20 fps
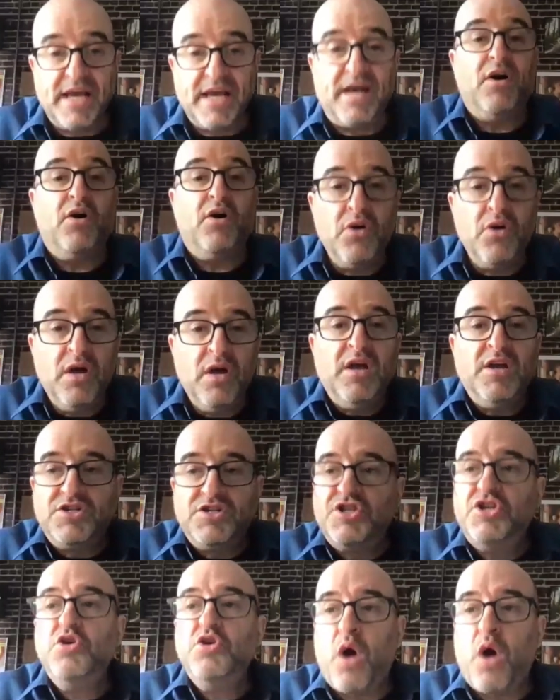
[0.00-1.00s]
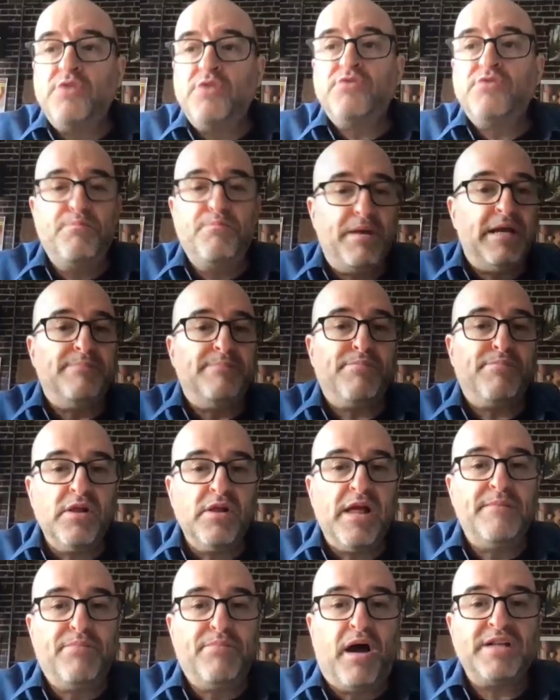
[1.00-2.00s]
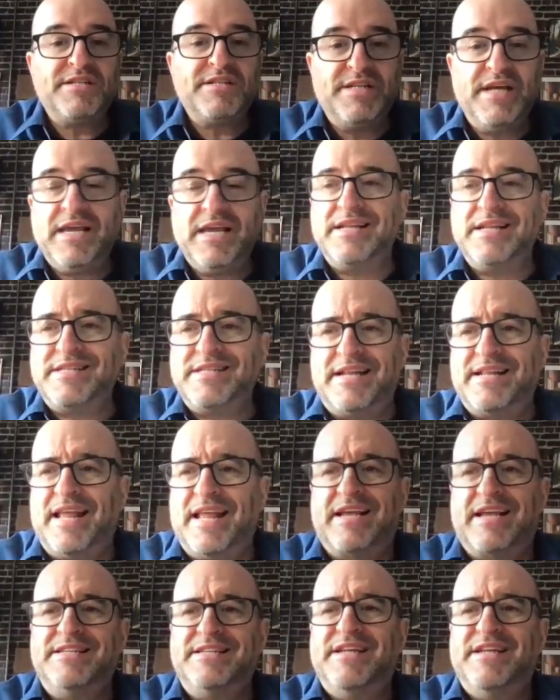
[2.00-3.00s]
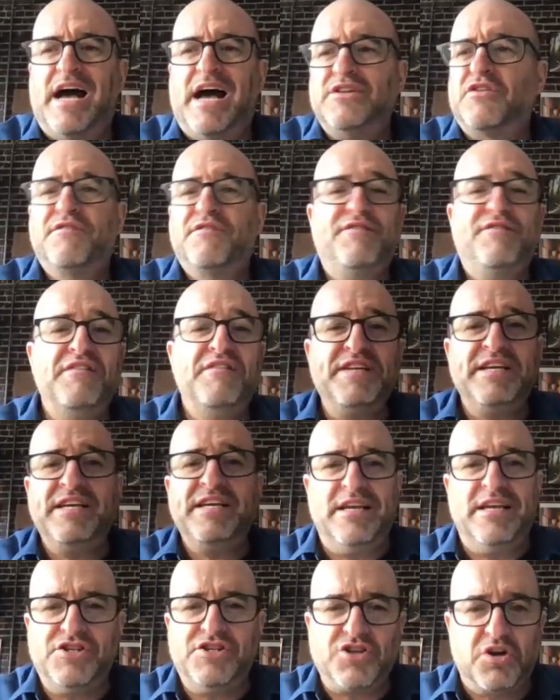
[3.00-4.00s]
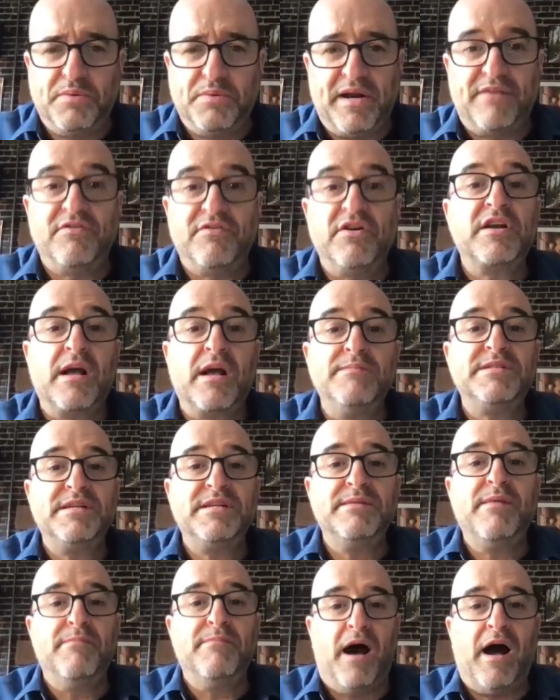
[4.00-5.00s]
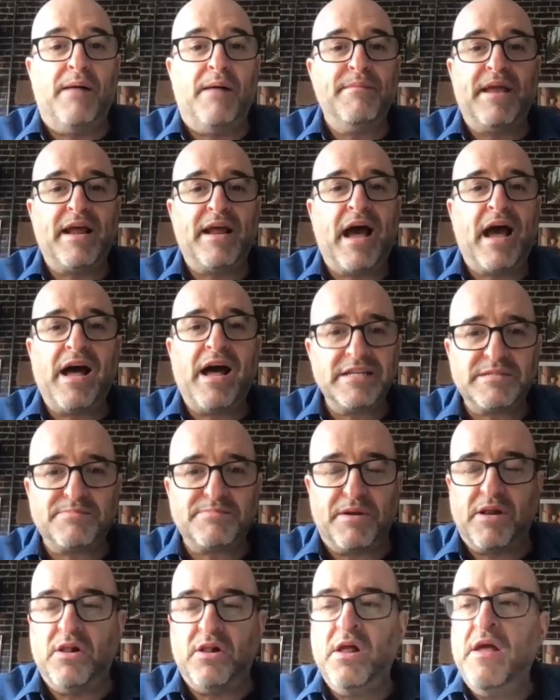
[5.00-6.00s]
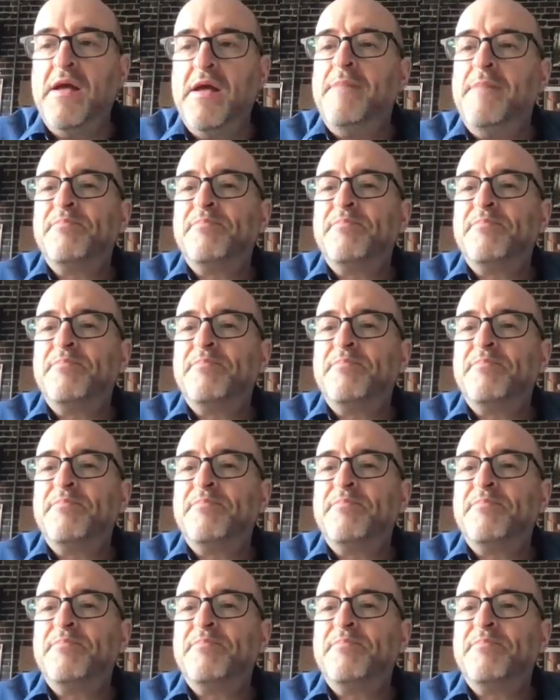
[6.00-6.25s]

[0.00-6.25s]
to tell, 200 people had bought tickets at like $1.50 each or whatever to come see my mom at a hospital.